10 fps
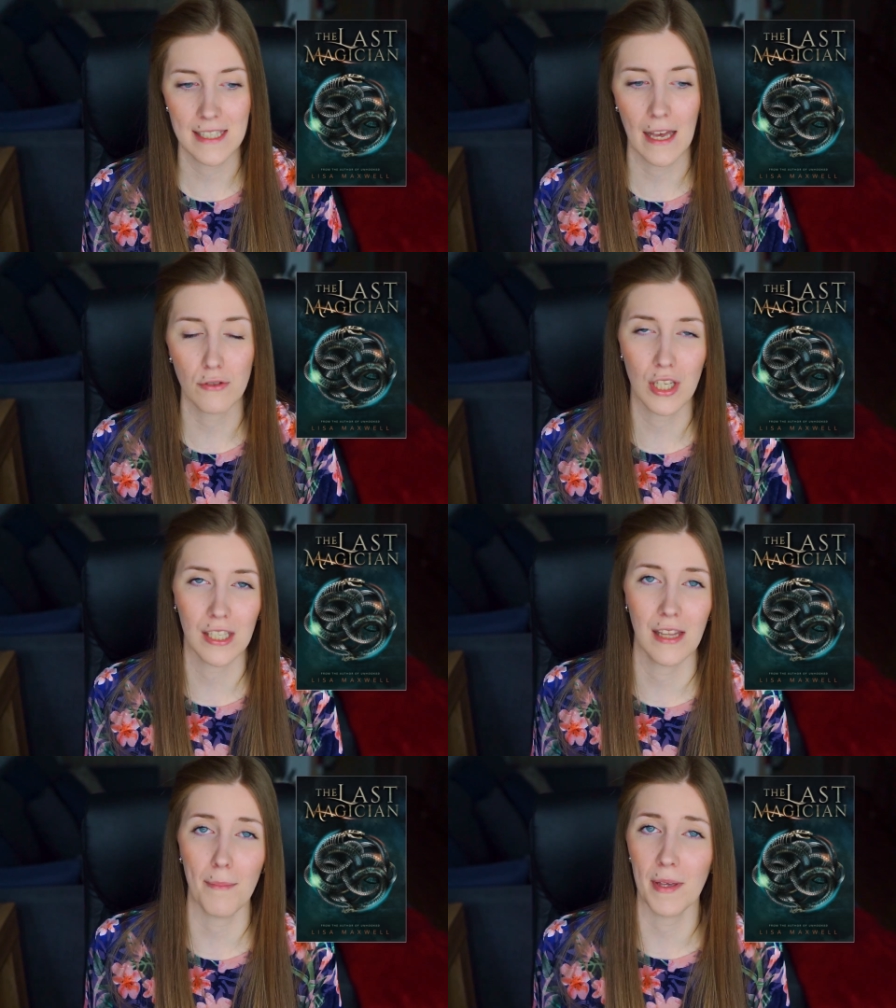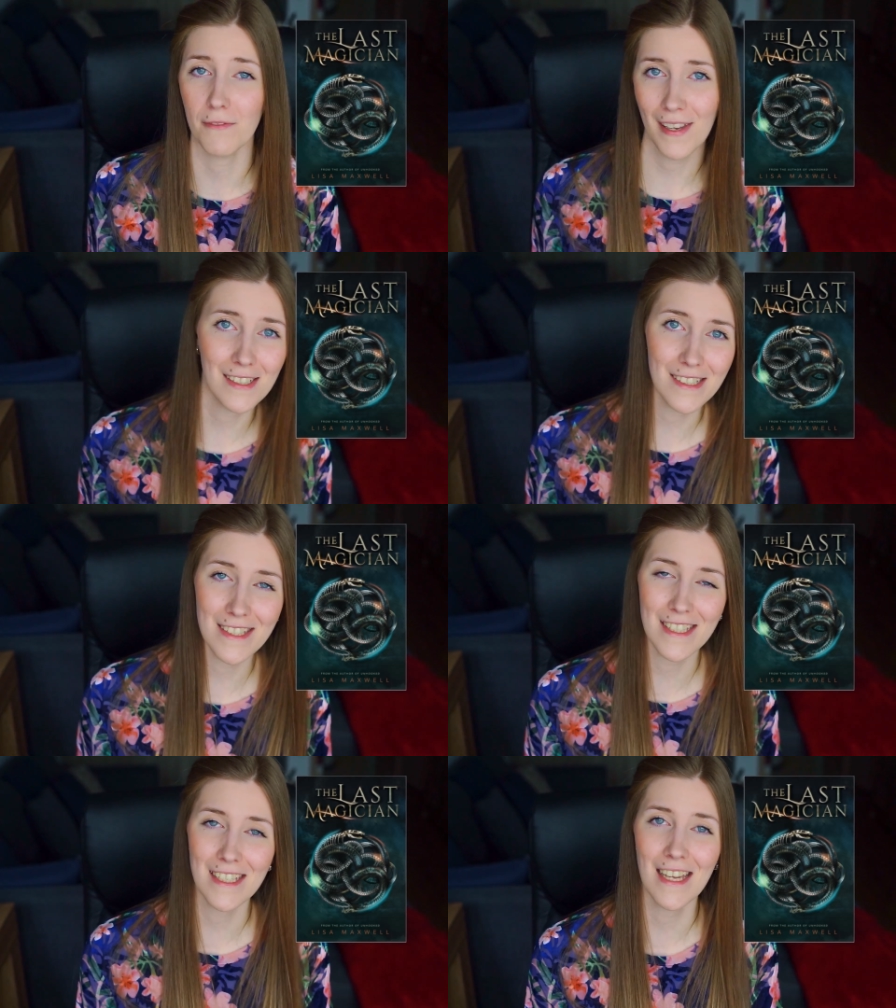sounds like an epic
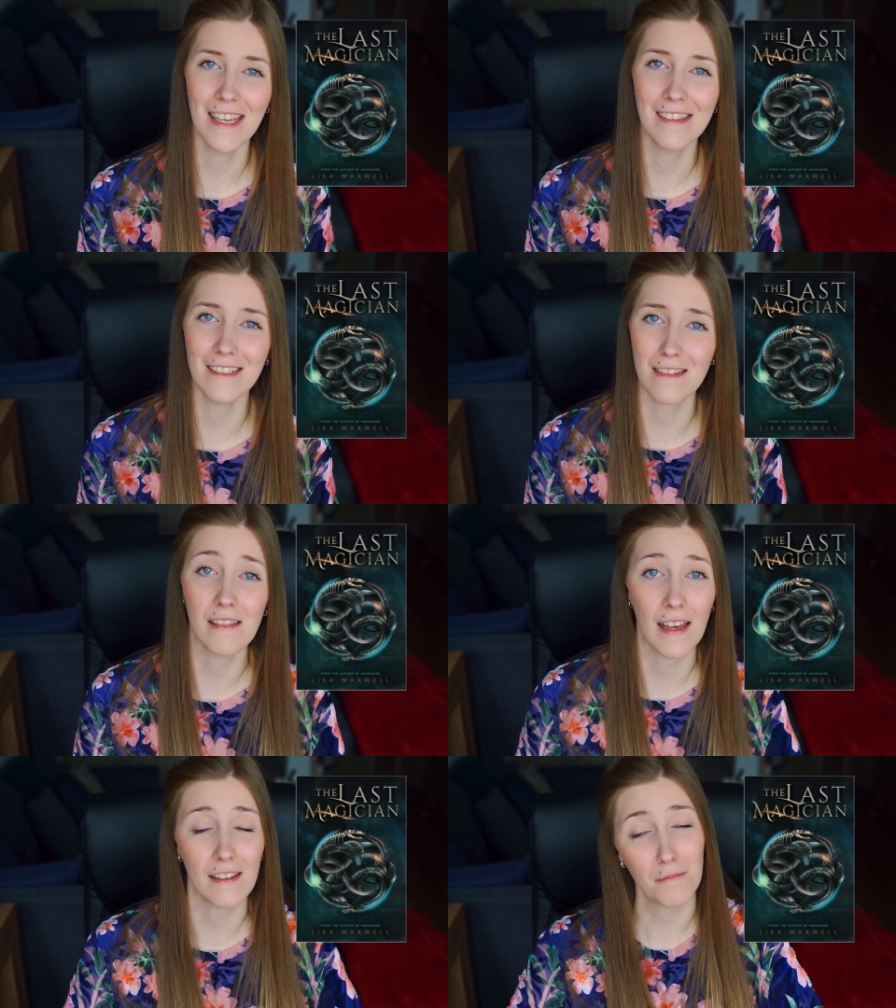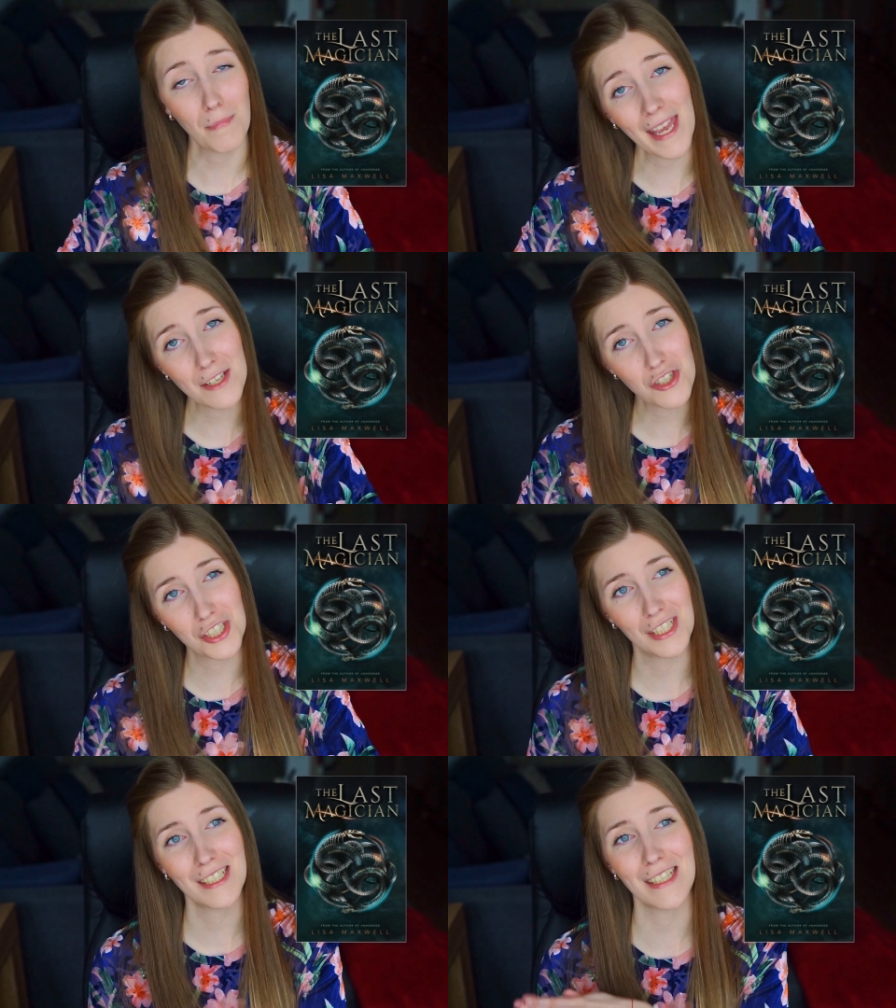fantasy, and there's a lot of magic
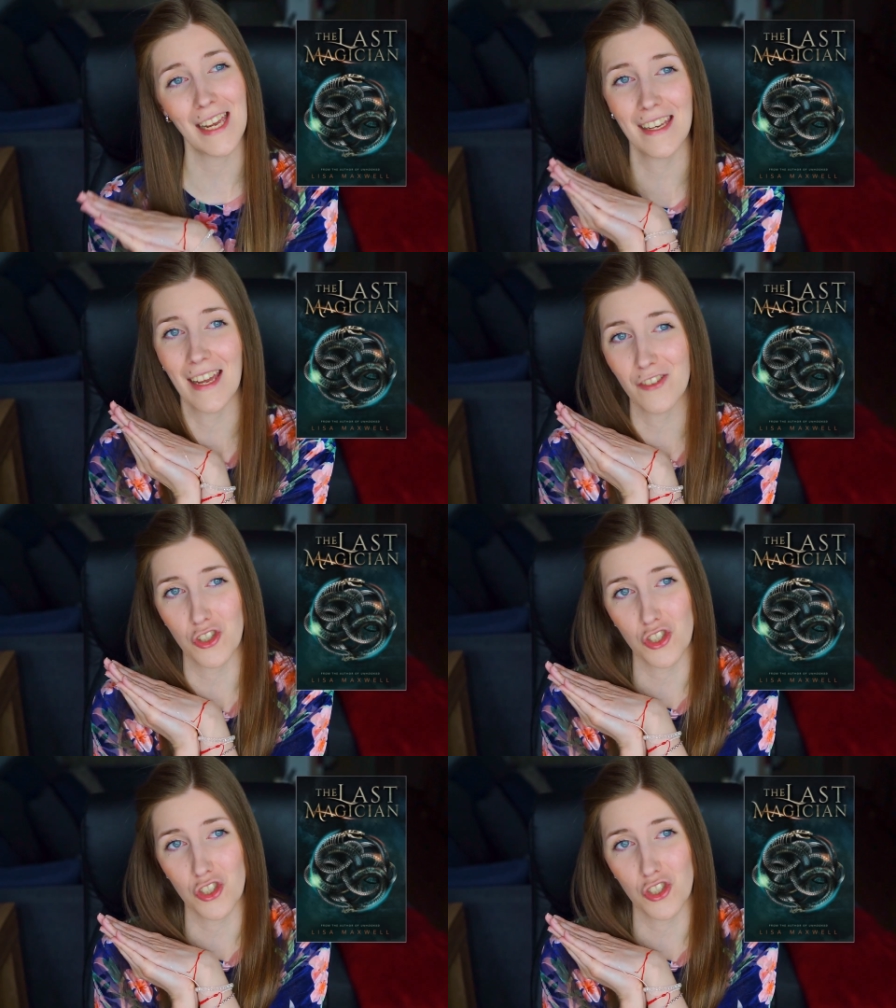in it, and I